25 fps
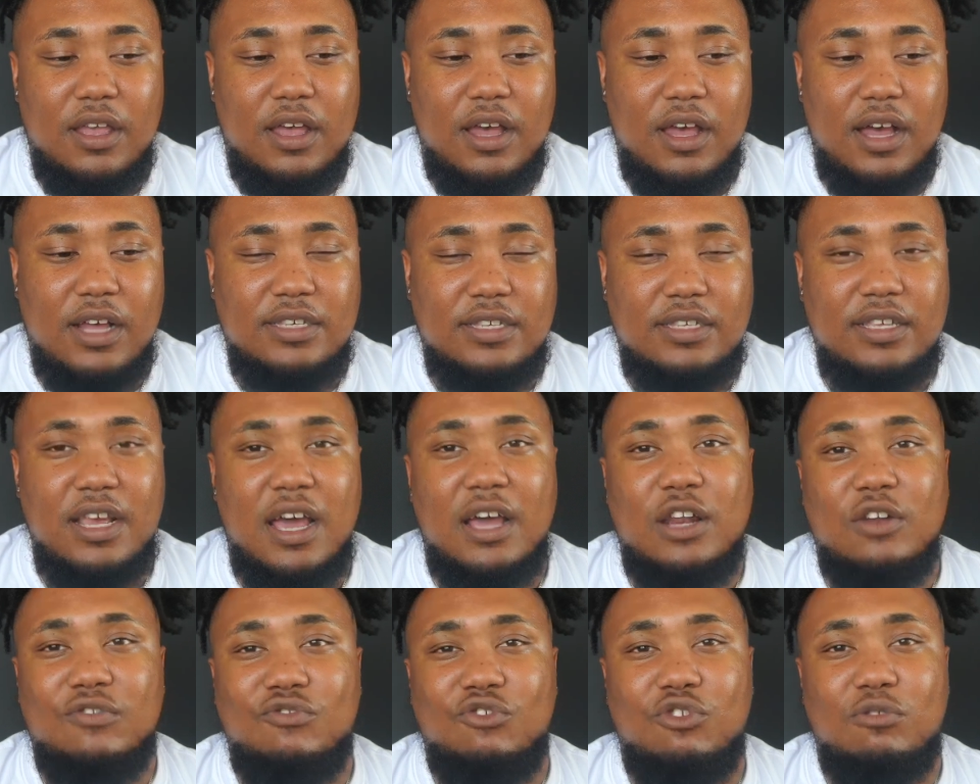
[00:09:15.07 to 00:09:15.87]
I
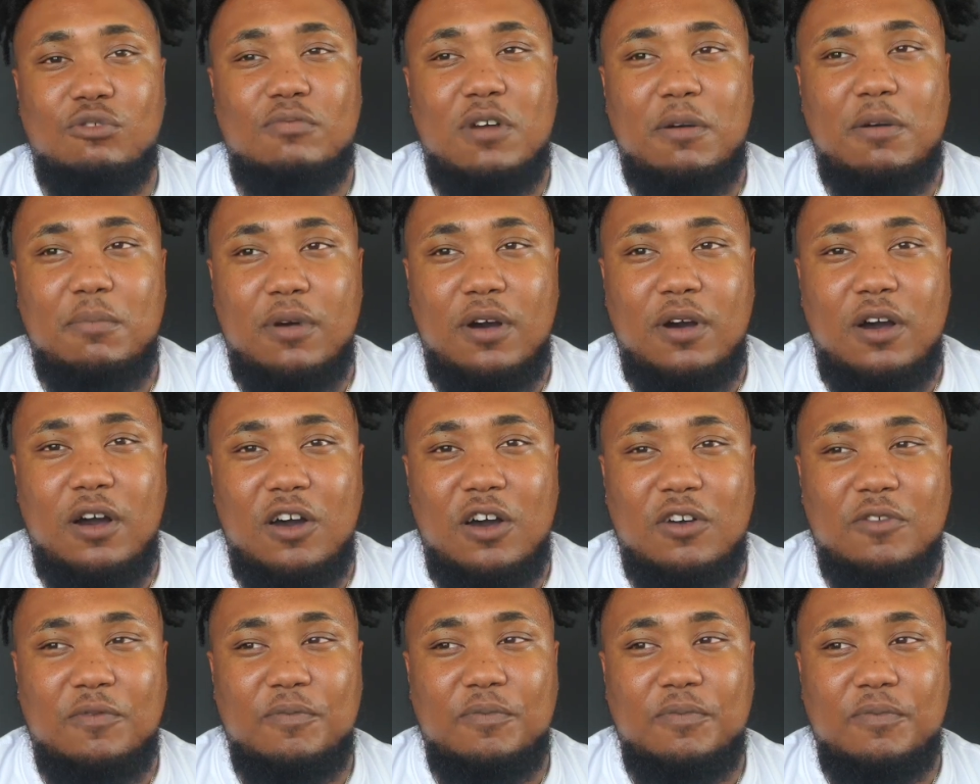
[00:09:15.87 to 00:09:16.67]
sat in the room with my
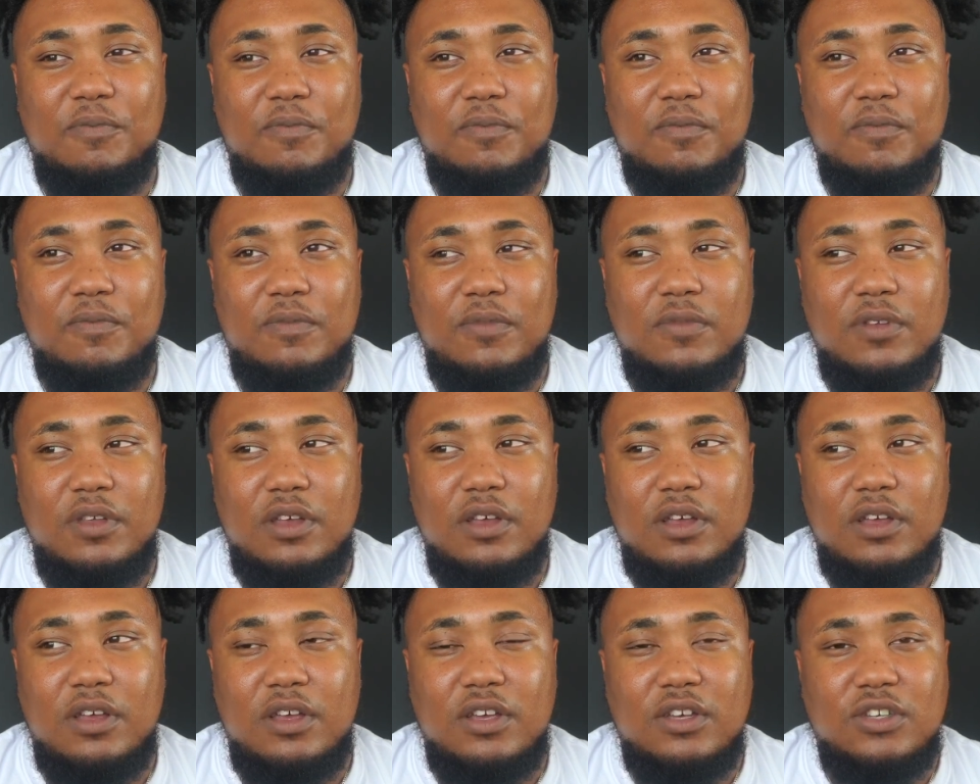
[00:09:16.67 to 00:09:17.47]
mom.
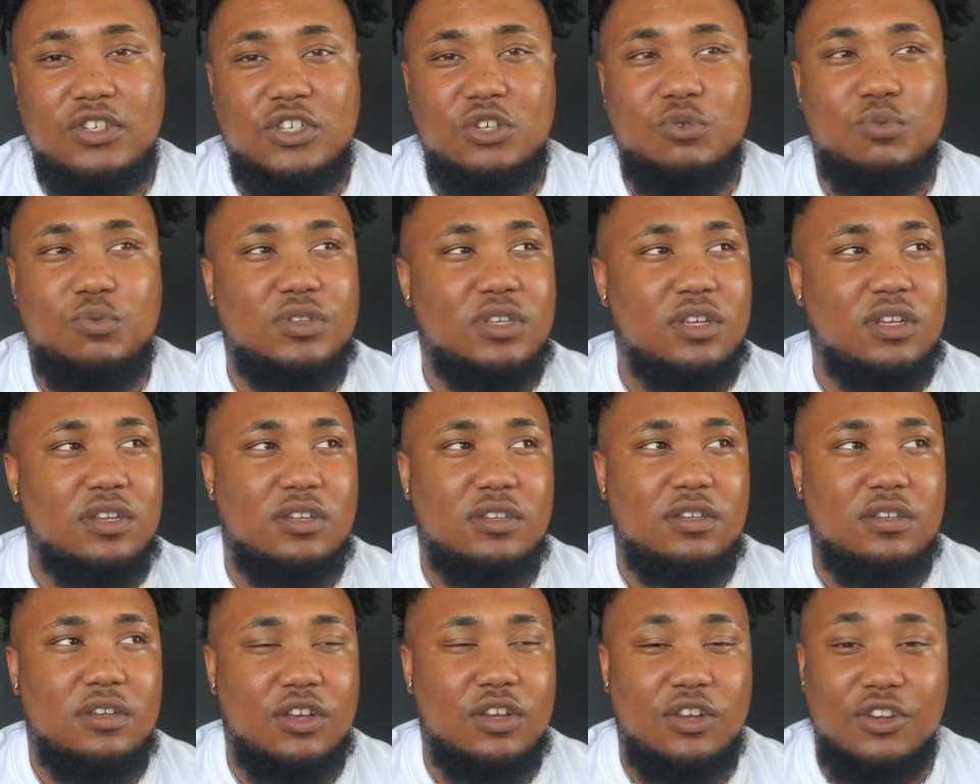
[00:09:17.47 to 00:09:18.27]
She was
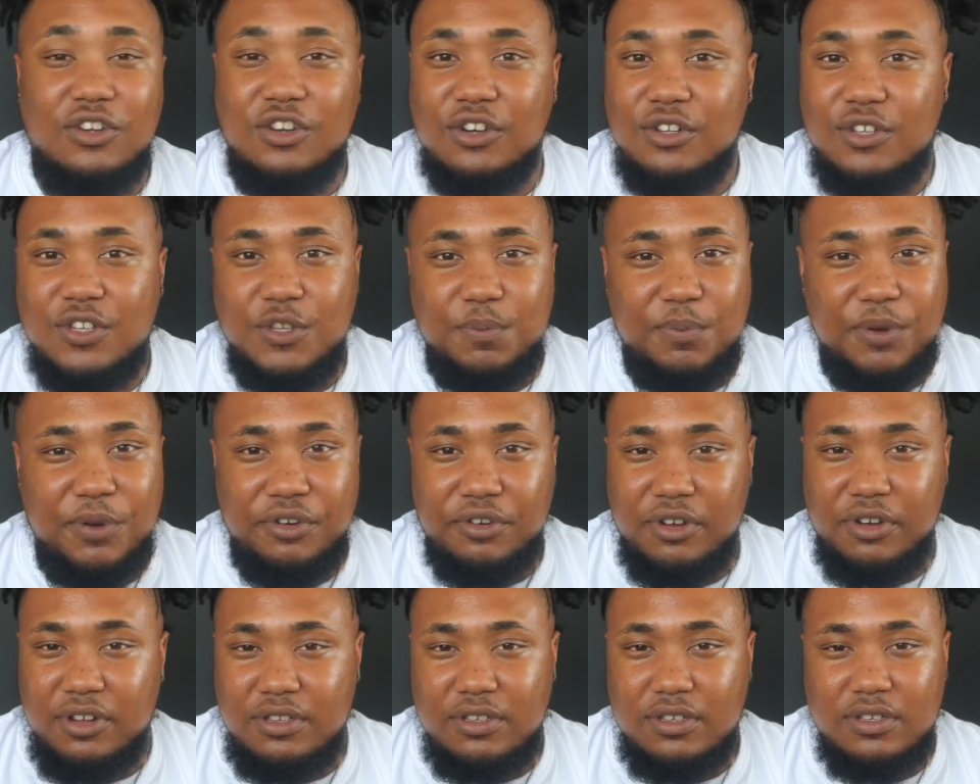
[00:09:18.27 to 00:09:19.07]
in good
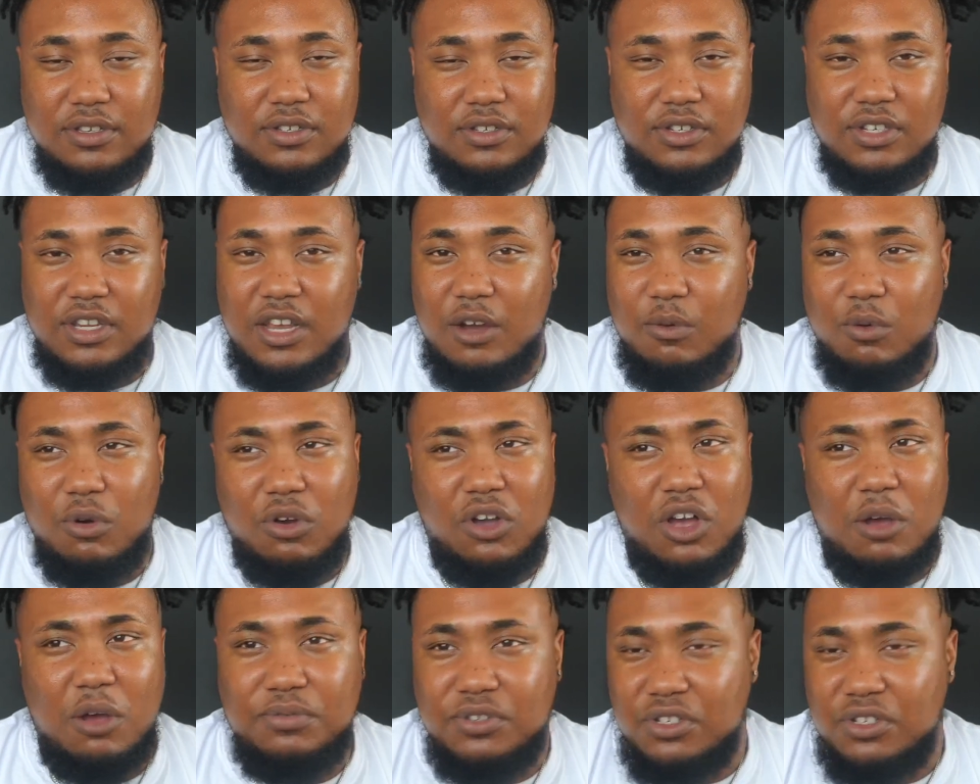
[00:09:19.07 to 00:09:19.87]
spirits. She had
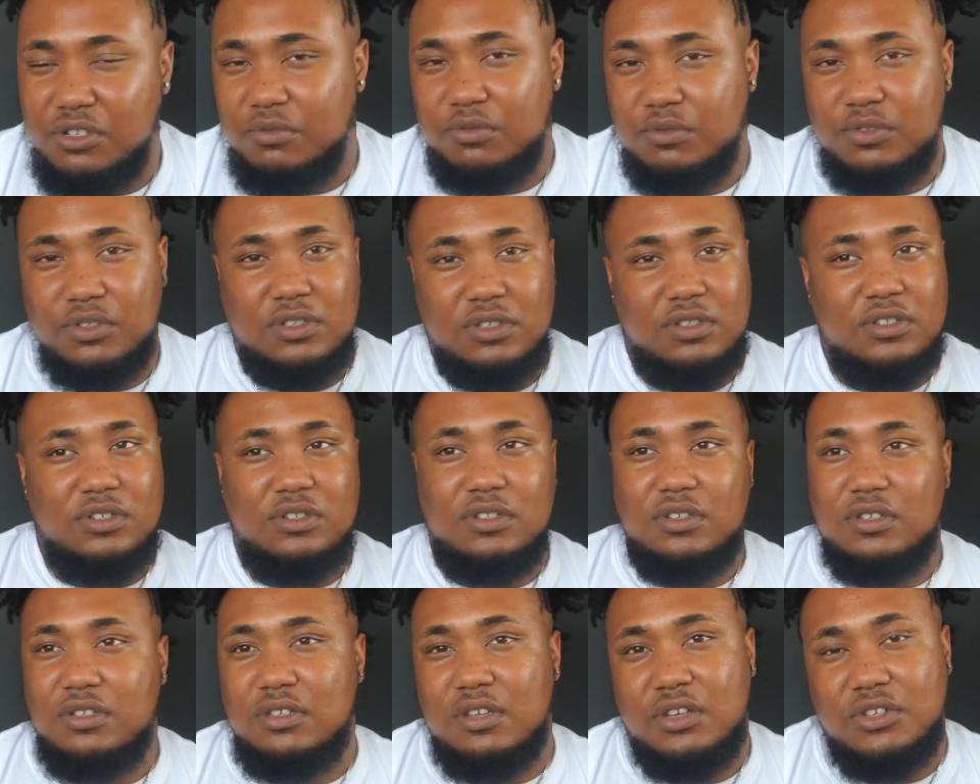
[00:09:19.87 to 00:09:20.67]
woke up. She
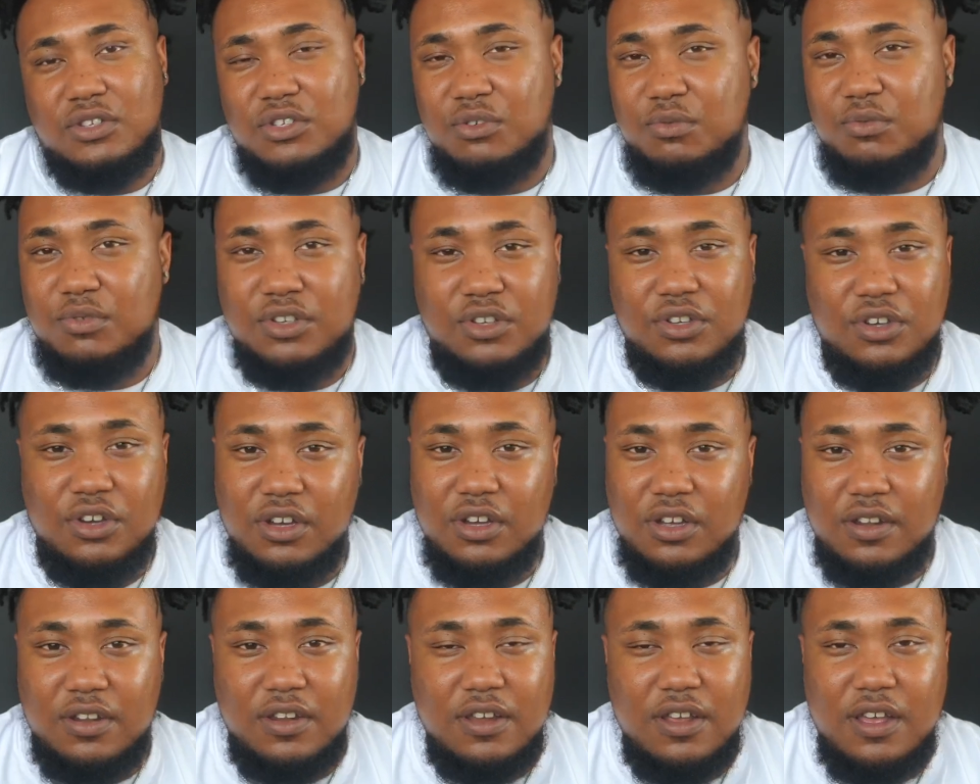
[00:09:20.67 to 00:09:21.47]
said she was
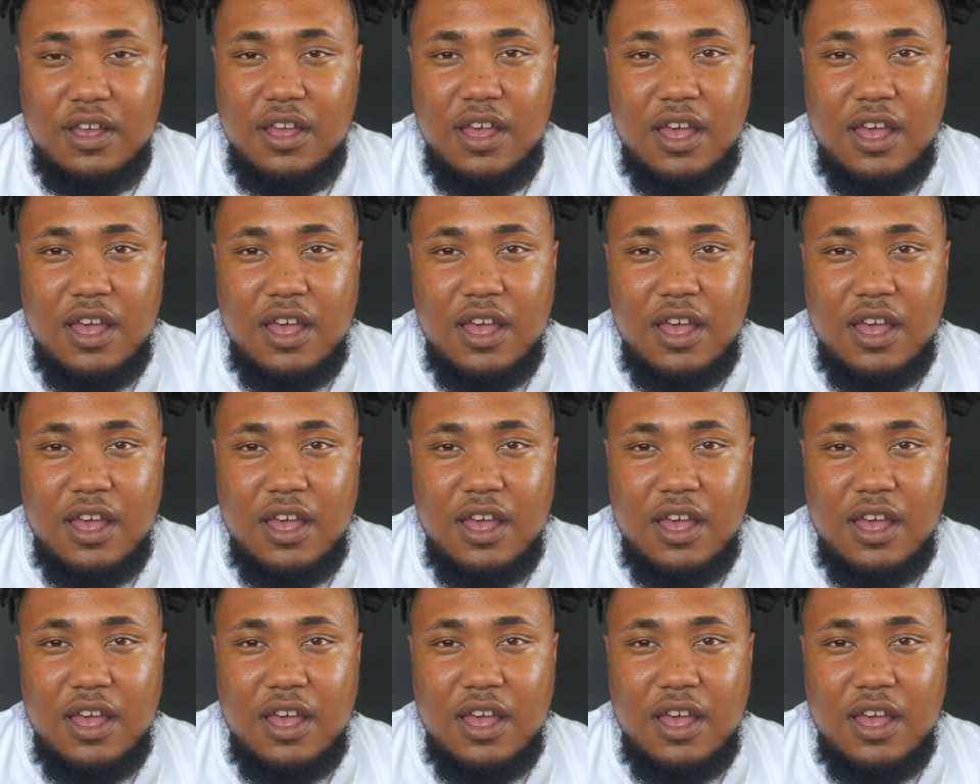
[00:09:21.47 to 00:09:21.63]
good.